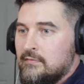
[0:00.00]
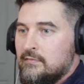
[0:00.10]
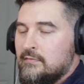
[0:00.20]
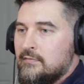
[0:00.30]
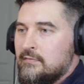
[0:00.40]

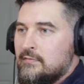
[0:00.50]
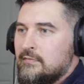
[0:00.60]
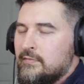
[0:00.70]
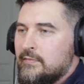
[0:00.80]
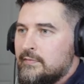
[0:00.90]

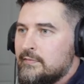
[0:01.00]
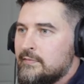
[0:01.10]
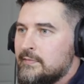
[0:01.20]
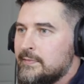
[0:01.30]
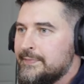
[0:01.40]

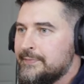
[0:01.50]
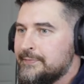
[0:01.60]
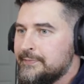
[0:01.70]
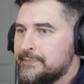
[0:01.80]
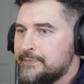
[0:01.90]

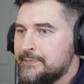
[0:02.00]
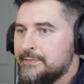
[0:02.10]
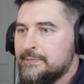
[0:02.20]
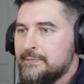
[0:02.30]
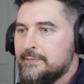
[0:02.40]

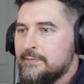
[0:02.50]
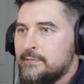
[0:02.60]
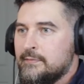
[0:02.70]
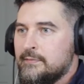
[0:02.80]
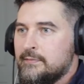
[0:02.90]

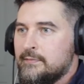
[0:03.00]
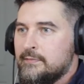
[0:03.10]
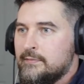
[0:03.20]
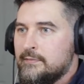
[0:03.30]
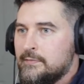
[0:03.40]

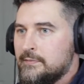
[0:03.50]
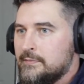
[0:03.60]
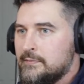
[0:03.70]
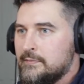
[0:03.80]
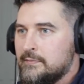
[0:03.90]

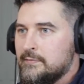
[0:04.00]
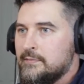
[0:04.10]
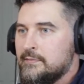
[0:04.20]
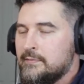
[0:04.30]
[no speech]